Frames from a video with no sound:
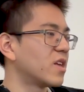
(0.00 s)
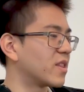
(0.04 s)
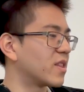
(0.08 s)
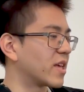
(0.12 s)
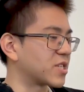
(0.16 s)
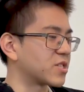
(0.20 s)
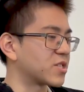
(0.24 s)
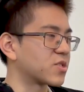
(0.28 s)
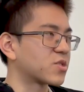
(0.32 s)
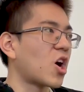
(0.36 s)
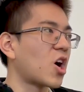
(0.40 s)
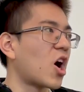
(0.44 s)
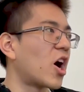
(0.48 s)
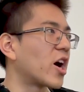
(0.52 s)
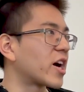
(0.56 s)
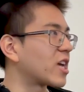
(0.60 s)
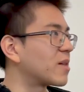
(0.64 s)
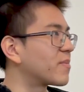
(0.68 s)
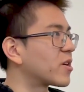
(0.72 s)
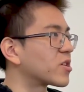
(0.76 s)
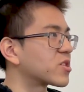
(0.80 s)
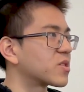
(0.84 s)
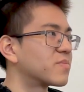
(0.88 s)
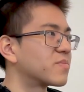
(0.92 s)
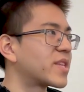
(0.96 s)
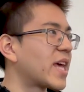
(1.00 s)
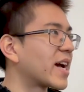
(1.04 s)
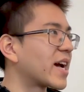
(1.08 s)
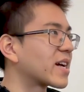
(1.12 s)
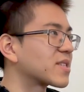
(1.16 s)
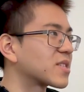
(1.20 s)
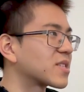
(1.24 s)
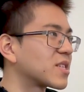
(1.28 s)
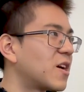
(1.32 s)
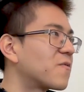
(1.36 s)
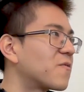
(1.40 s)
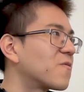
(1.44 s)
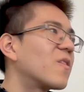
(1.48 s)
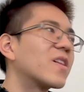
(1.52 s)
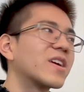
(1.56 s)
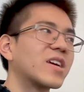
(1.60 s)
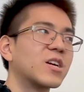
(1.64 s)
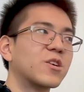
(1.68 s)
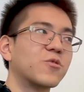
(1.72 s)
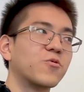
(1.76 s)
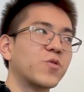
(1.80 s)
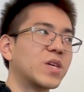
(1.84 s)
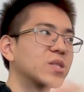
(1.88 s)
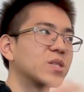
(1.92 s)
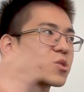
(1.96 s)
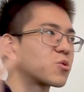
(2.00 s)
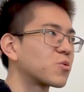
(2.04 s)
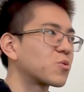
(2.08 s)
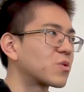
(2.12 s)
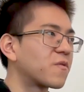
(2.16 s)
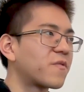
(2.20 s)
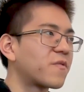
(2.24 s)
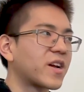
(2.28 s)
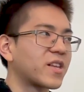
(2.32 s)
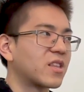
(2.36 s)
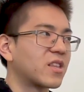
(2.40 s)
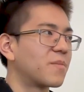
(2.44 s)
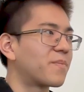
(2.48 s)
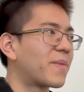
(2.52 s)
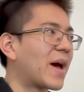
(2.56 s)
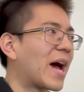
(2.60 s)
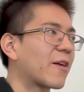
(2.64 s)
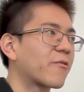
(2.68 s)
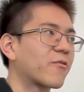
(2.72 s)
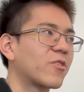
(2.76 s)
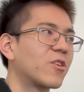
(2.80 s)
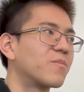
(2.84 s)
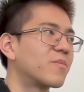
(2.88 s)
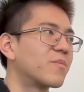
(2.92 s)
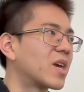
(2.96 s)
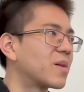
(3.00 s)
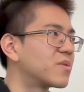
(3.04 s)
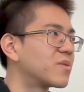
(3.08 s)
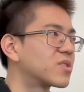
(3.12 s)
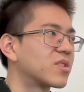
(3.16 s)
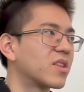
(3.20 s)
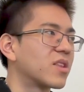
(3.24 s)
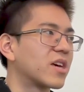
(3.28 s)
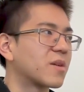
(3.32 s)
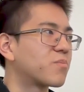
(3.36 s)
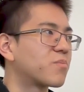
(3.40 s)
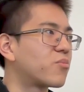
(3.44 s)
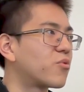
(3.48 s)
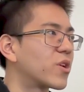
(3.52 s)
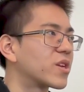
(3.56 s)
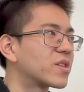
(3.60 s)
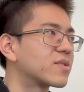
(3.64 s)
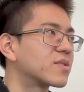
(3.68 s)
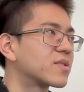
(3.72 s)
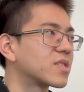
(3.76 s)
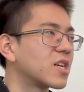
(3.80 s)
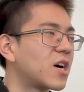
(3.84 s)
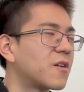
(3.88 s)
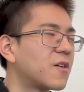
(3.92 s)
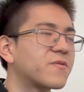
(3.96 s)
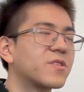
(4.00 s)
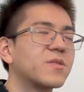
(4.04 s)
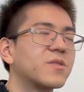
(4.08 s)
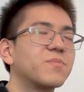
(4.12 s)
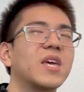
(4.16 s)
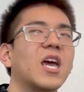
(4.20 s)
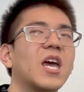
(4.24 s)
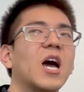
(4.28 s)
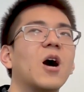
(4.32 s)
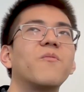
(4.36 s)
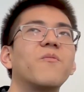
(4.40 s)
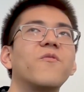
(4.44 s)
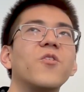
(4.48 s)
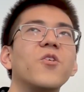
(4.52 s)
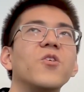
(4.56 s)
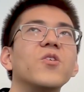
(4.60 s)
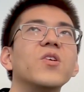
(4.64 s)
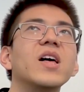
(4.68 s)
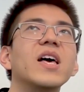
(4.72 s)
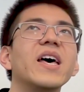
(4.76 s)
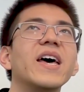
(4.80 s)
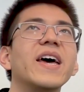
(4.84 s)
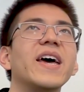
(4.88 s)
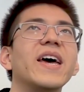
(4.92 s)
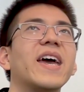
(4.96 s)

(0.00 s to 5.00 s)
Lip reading: like just talking about some tech stuff, like a green screen effect in the background, maybe to like point to stuff to be helpful.